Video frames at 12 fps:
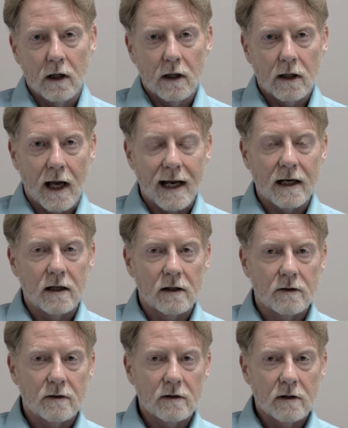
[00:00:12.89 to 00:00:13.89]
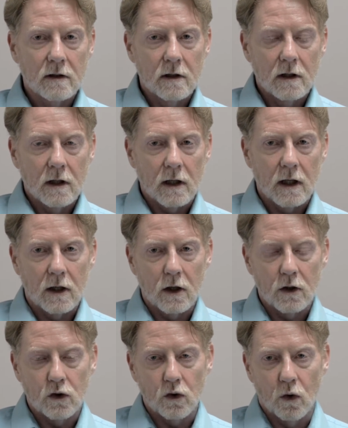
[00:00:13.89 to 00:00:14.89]
tightness
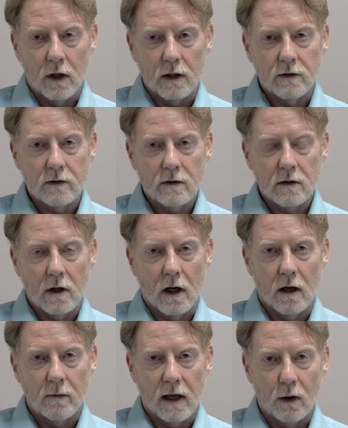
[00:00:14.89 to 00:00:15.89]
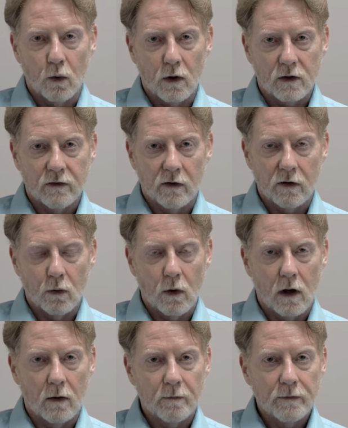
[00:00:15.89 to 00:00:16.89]
in joints, and it works very
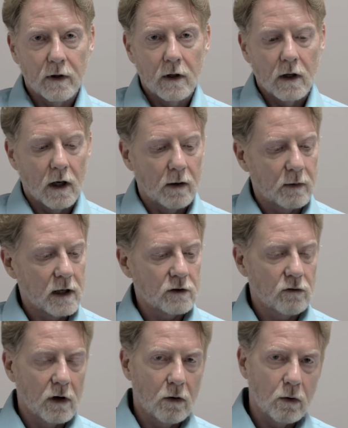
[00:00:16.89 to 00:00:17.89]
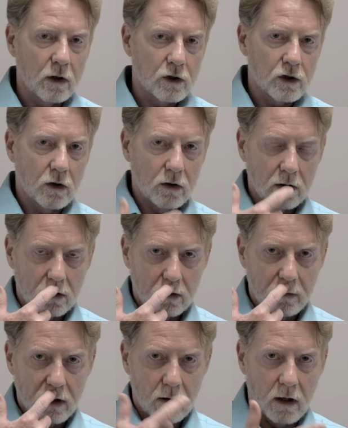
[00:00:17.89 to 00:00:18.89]
well. Khaz-aw-el, we're going to show you a
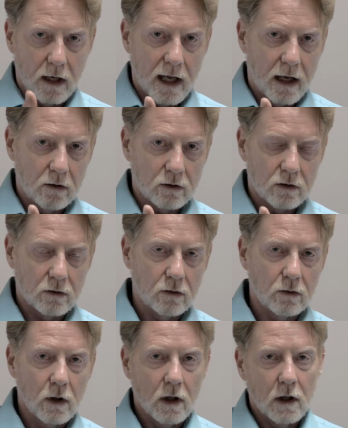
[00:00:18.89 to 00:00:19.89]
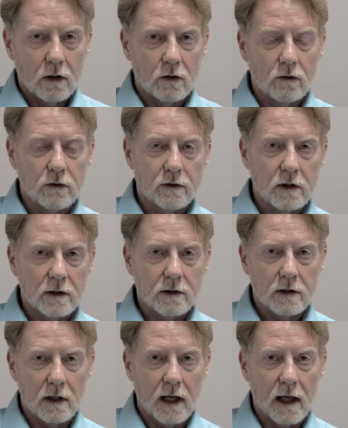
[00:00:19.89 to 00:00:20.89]
little bit on how to use
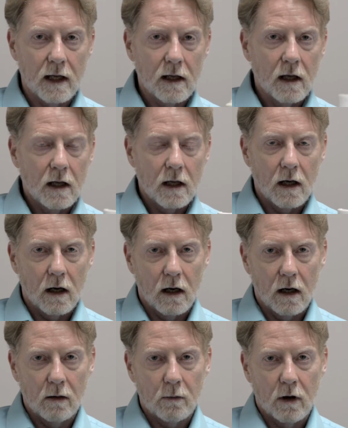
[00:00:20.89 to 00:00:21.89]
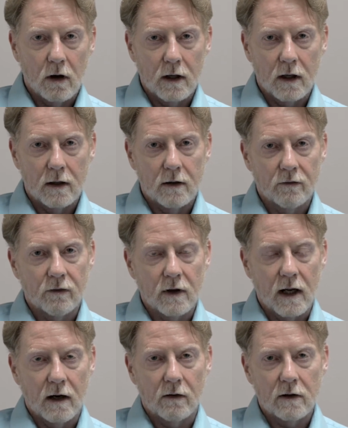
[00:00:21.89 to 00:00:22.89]
this today on
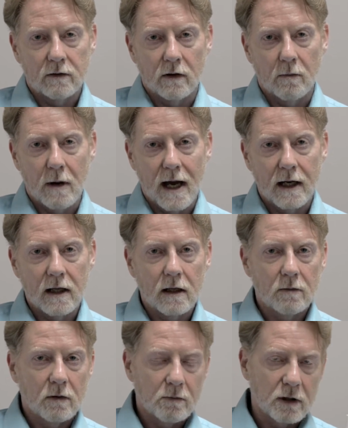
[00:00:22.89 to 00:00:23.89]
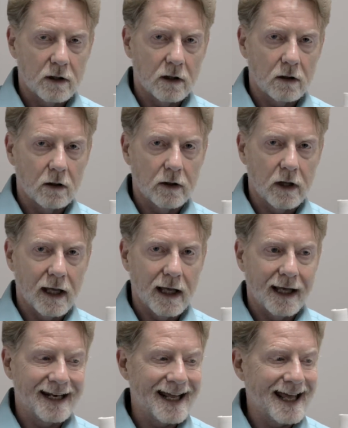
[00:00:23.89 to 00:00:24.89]
different areas of the body, particularly the
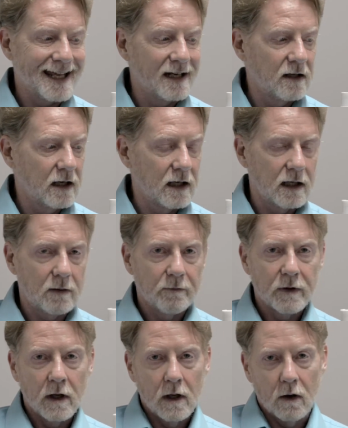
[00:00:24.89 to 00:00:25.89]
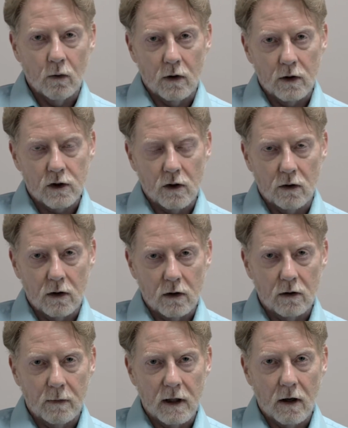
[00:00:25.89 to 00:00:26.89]
hand and the knee. We're going to show you a
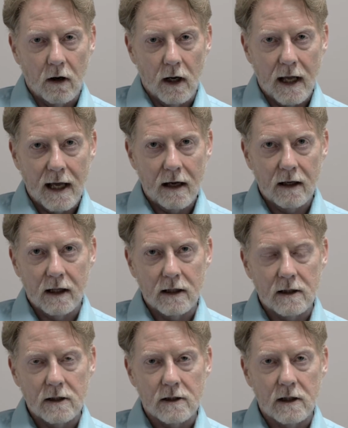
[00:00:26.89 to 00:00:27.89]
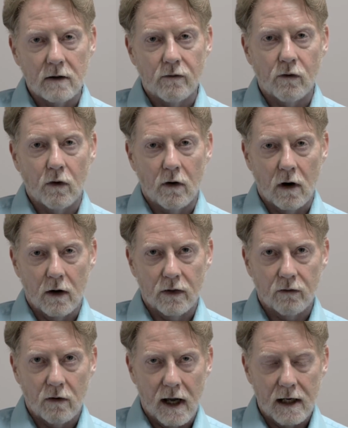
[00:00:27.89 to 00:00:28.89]
little bit on how to get this in for
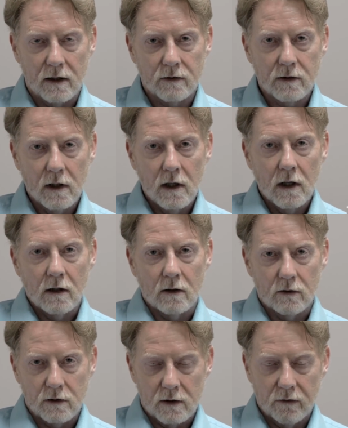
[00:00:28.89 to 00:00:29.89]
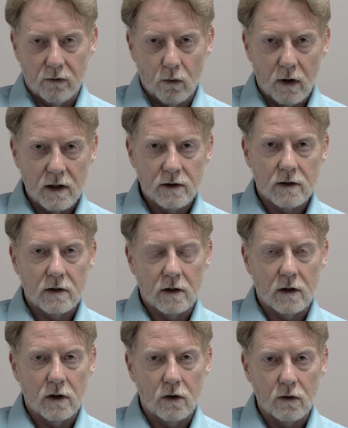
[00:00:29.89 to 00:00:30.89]
arthritis. There's different ways
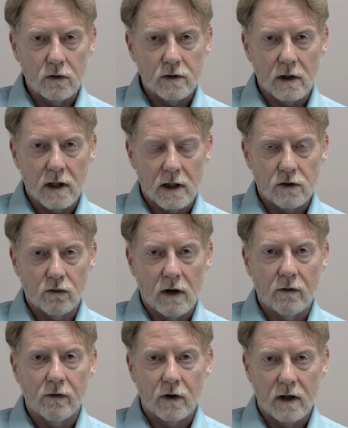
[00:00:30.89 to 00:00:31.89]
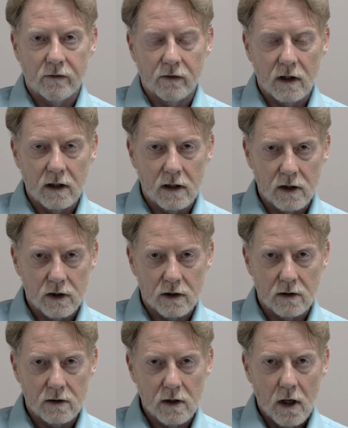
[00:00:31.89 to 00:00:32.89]
to use the Khaz-aw-el for different
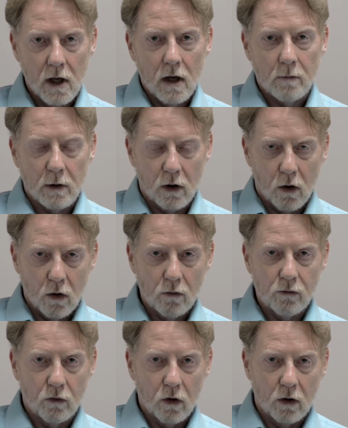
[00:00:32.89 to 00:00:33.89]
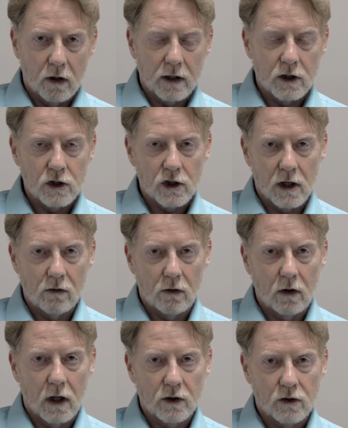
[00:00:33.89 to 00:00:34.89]
conditions, but overall, in
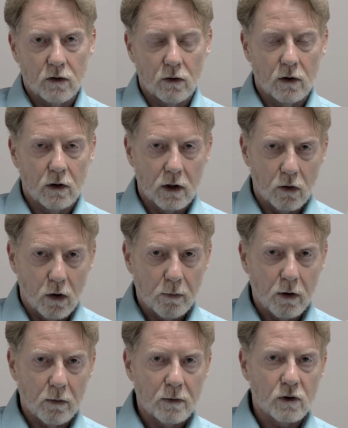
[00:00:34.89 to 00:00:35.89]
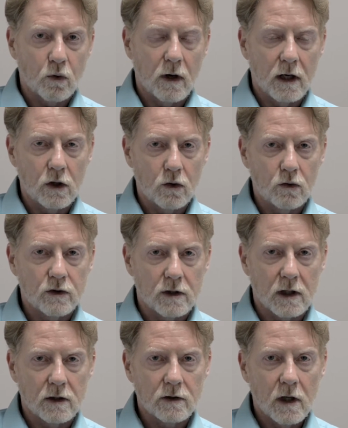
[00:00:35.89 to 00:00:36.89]
general, I show you the all-purpose way to use
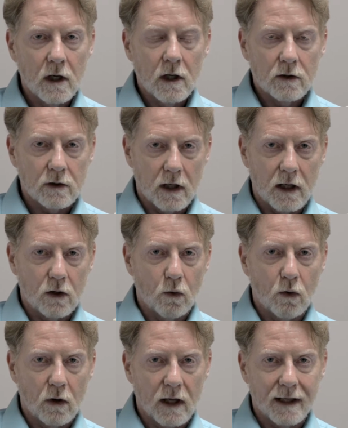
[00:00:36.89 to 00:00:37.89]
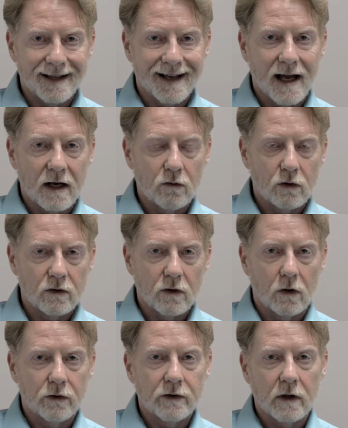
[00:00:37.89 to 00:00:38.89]
this so that you will get the kind of
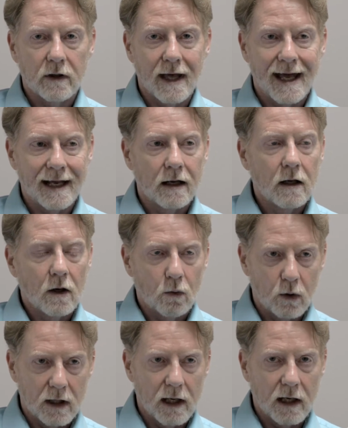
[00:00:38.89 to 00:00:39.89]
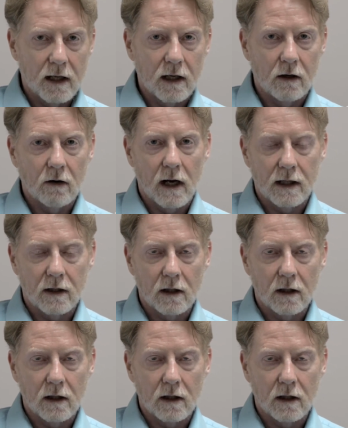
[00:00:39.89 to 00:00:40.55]
results that we get here at the